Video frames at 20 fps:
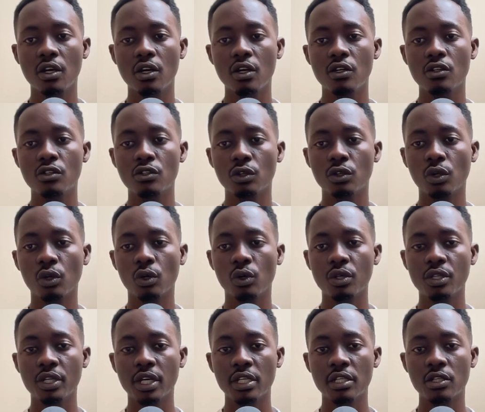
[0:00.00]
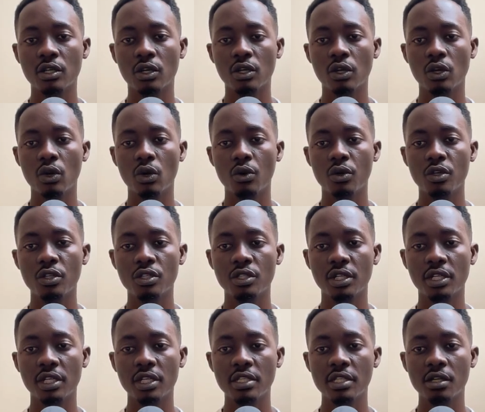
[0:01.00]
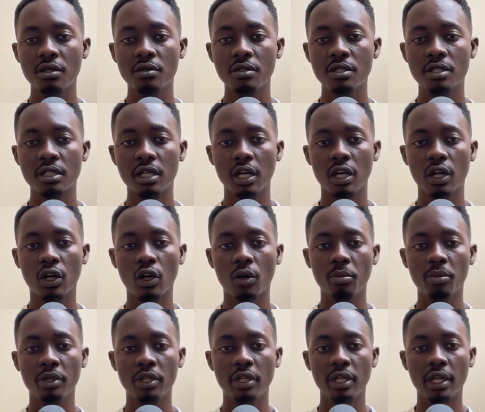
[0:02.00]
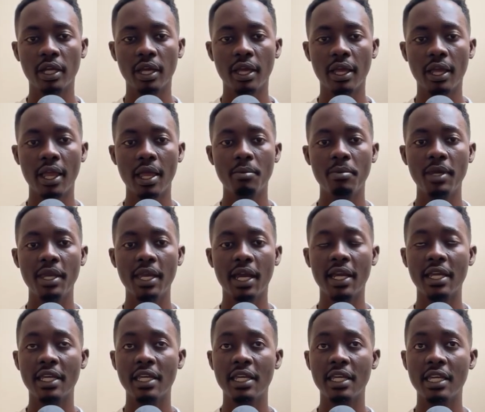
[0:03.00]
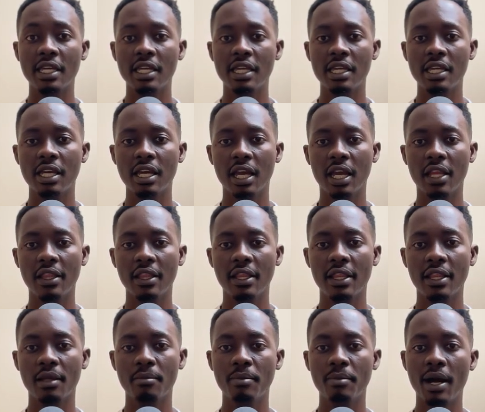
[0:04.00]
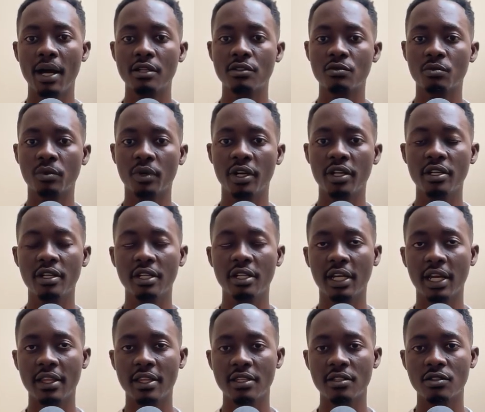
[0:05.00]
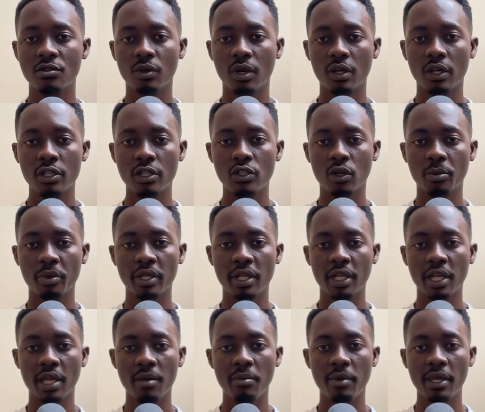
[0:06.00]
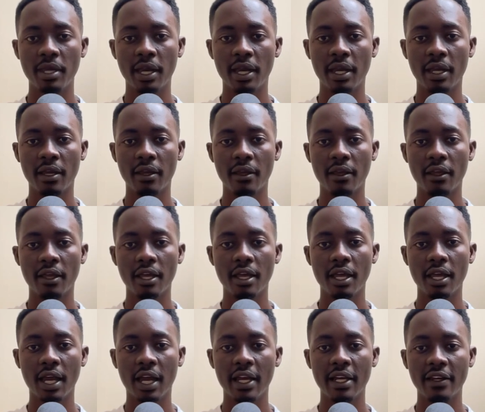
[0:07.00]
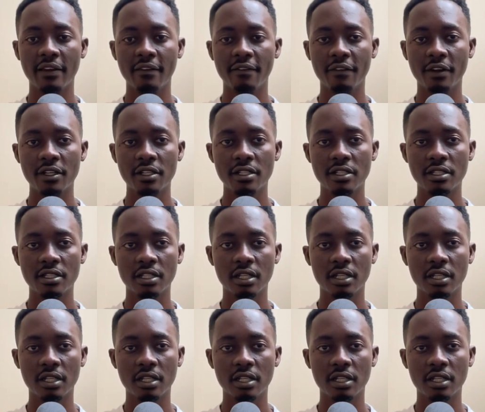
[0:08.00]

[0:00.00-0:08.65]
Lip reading: So just go into the details and copy the API key and then the password like this. So I'll just copy the API ID first,